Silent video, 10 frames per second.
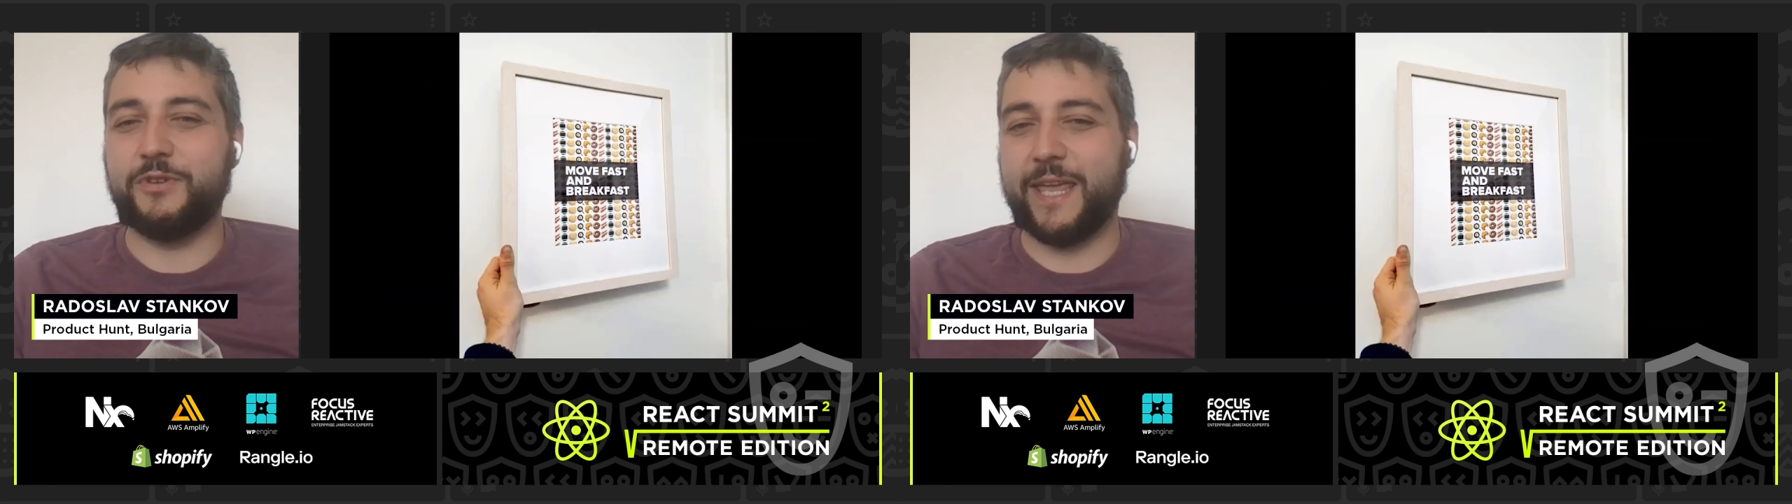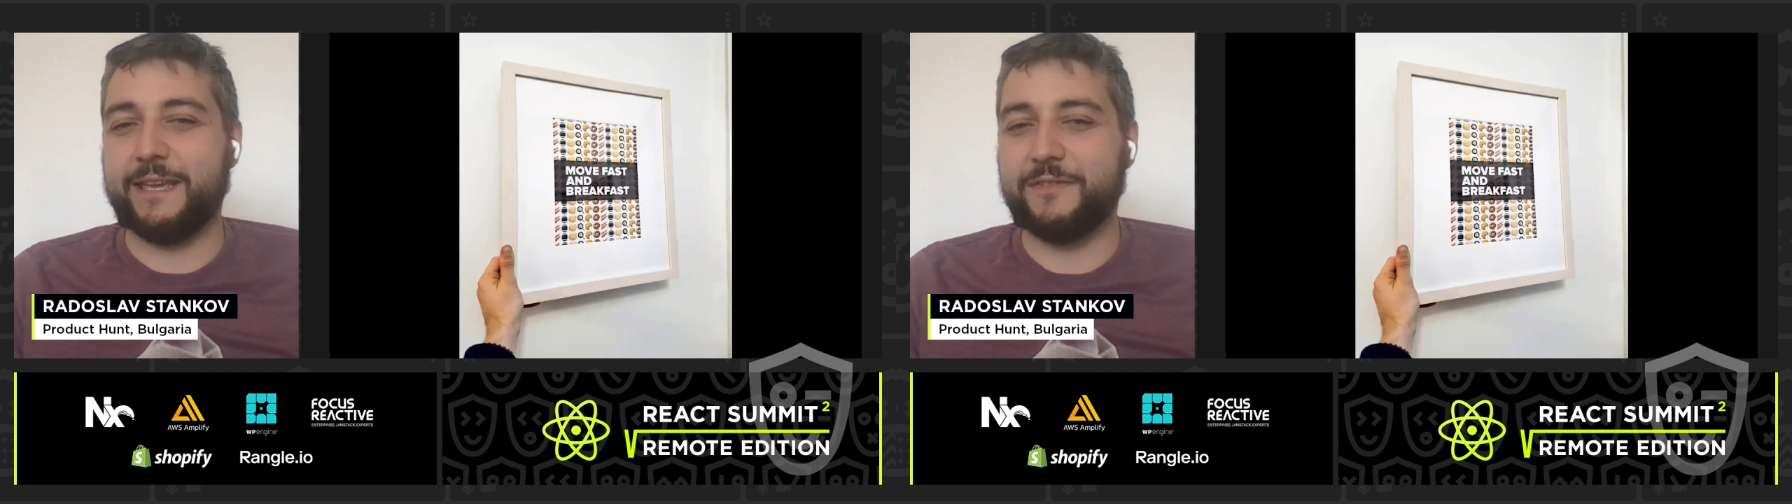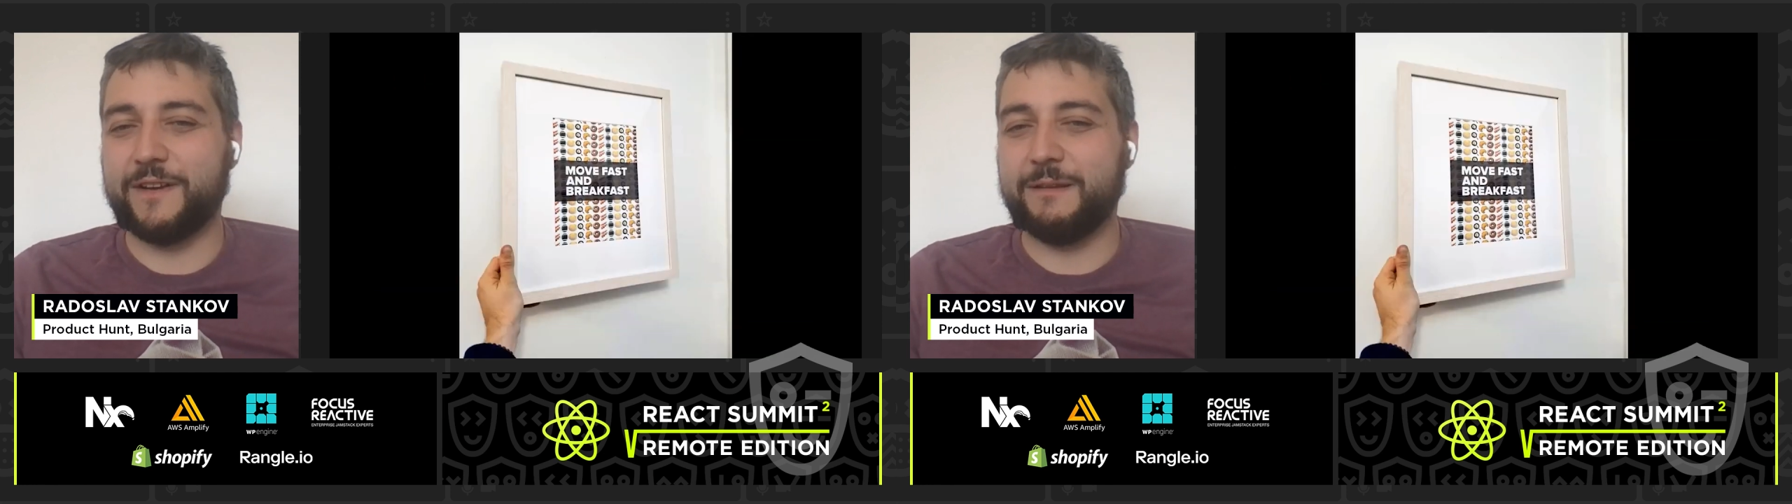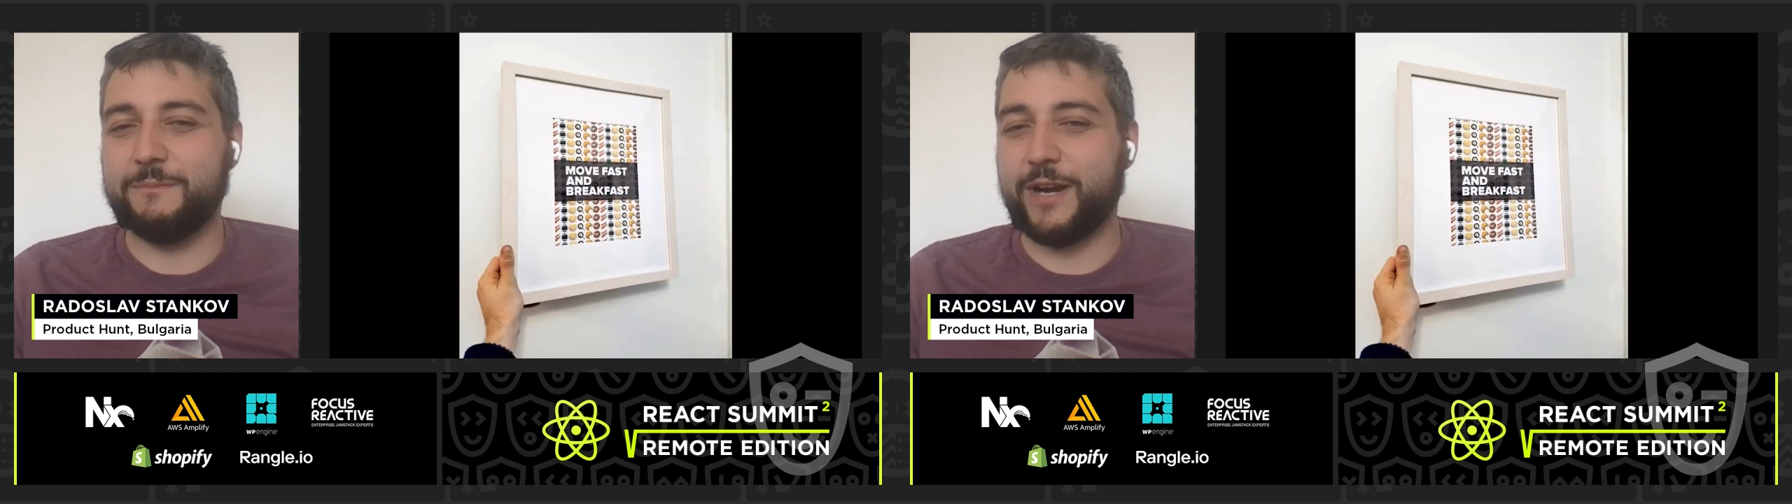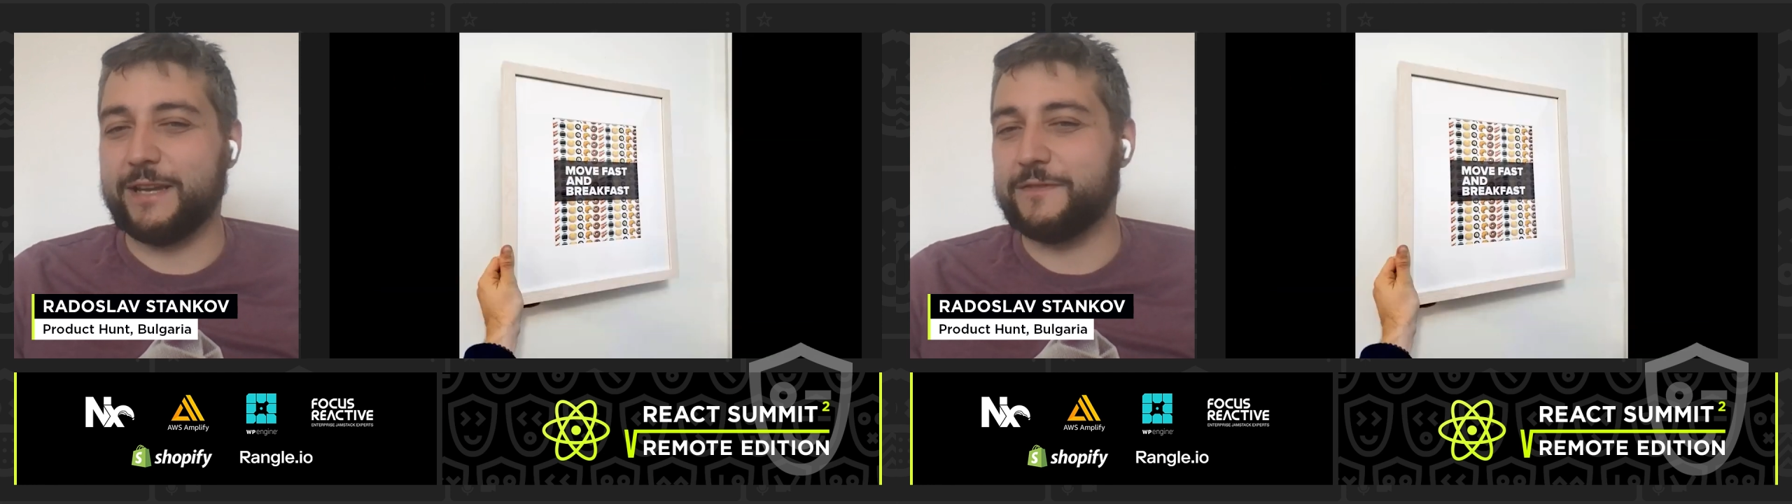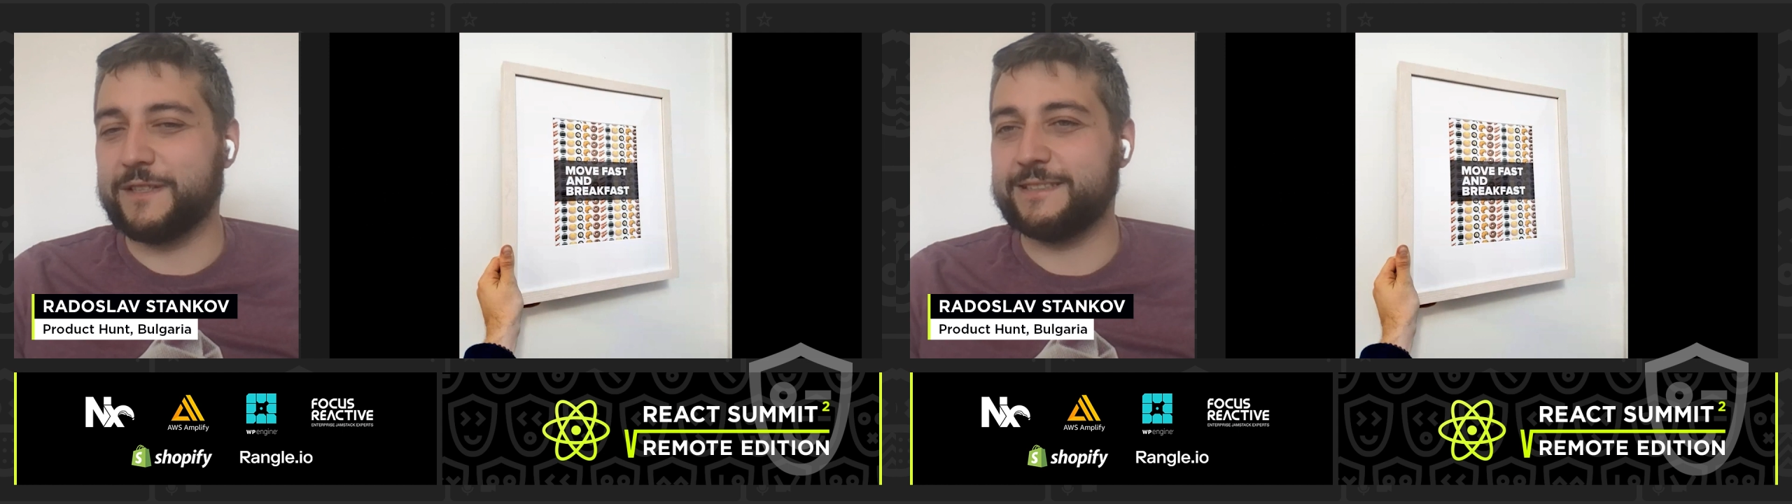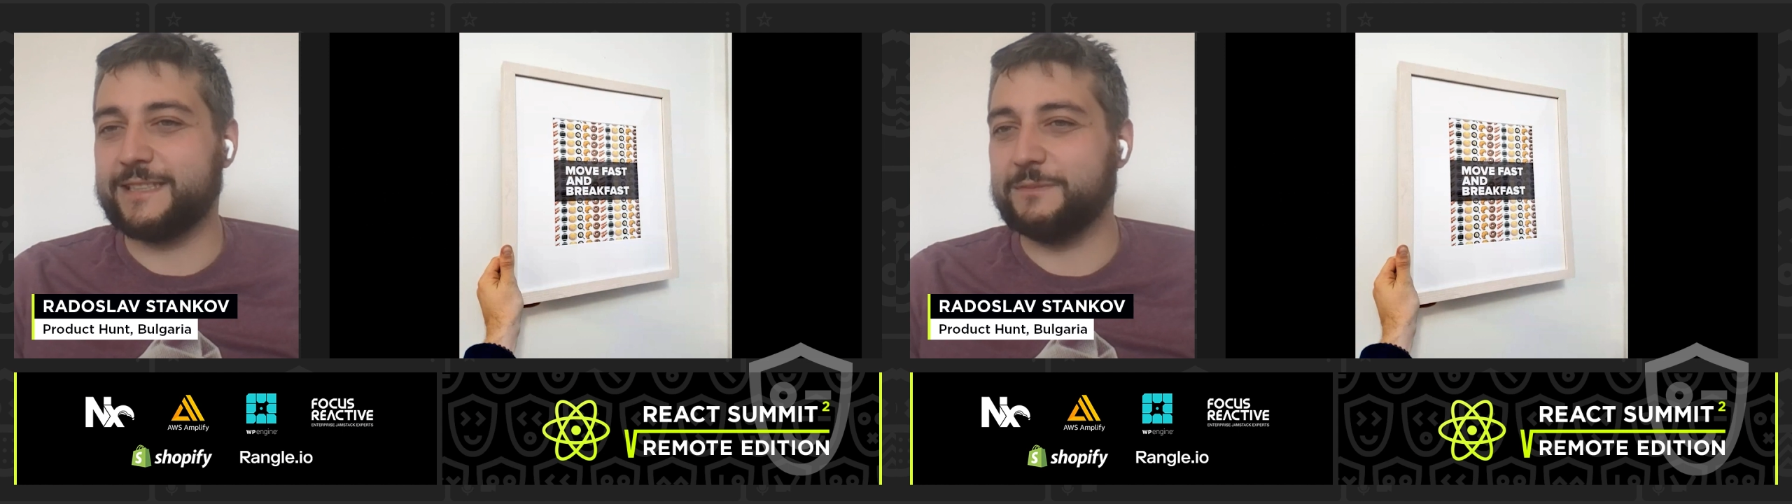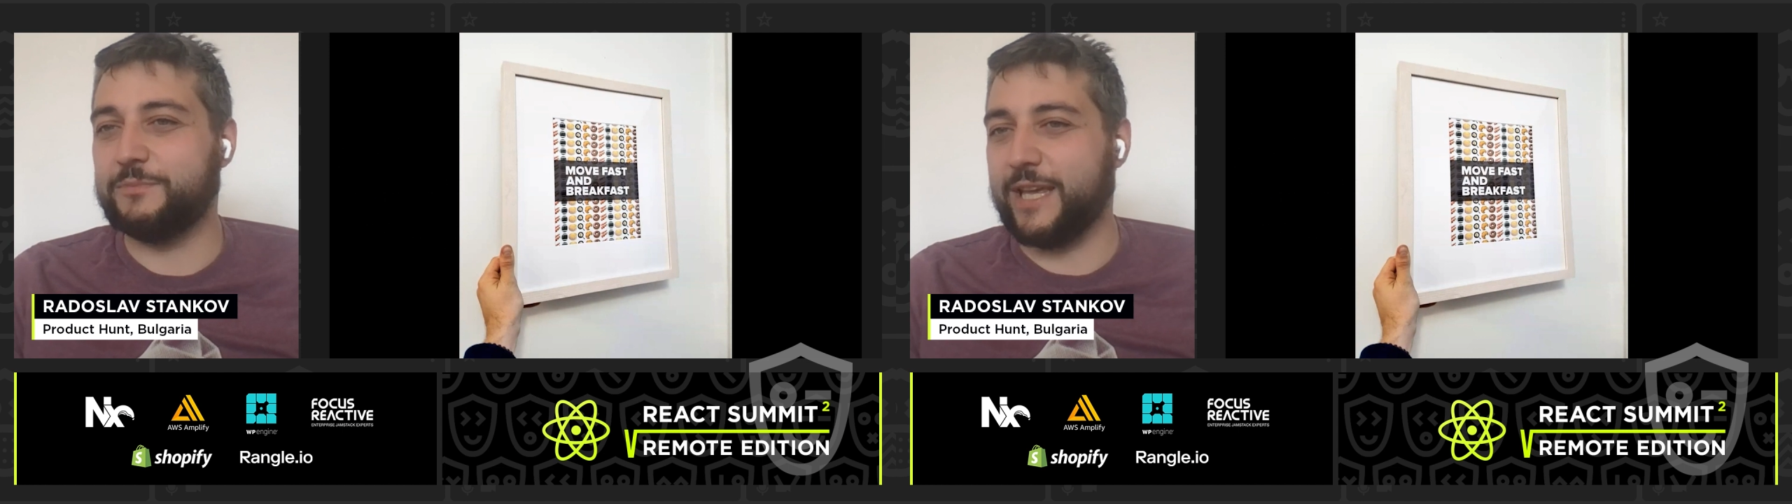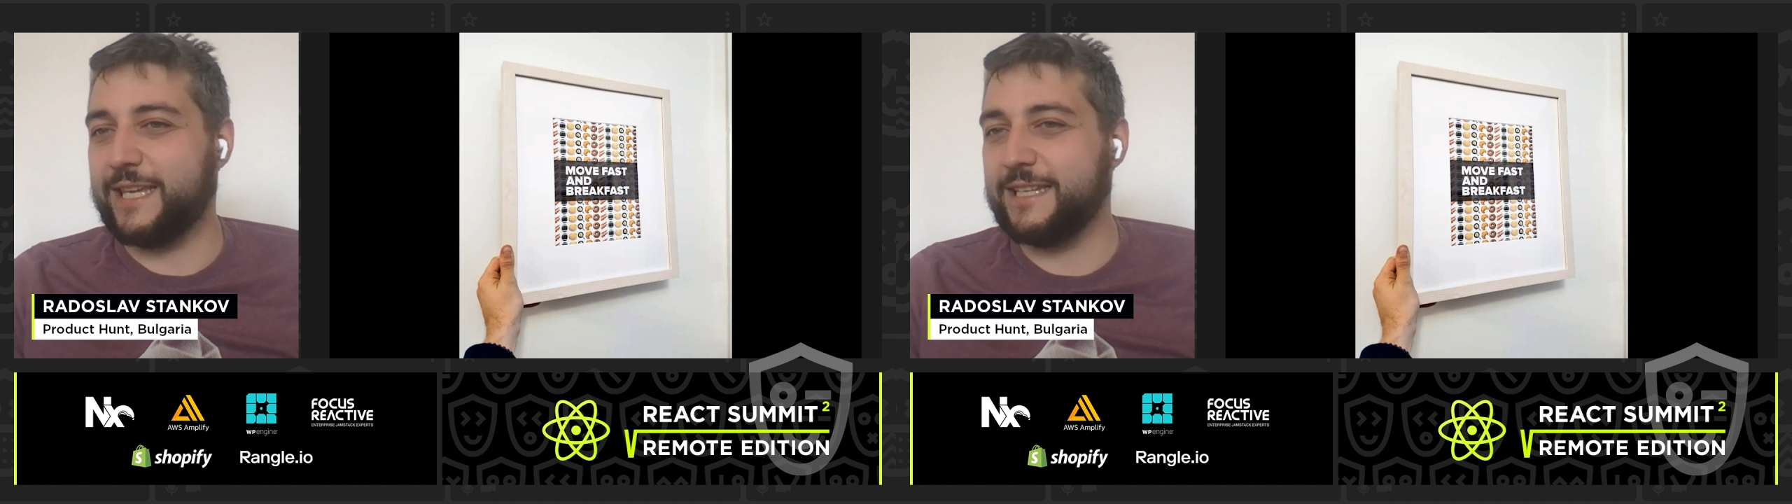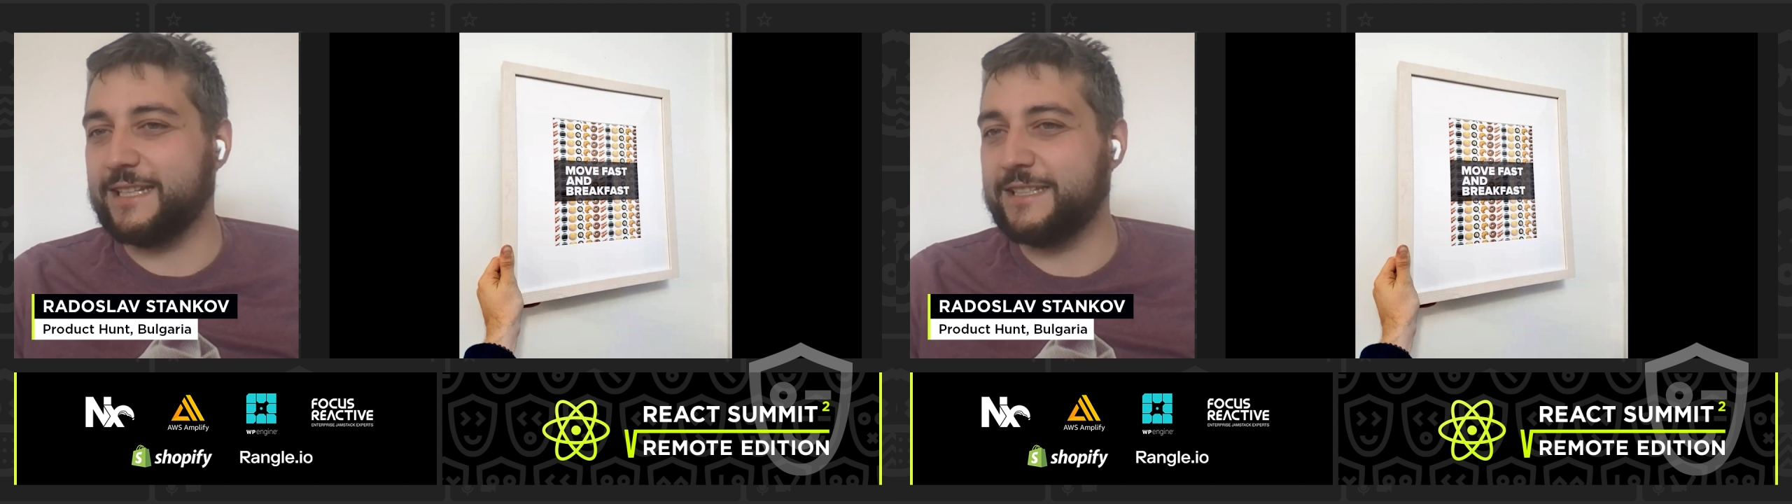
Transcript: breakfast, not breaking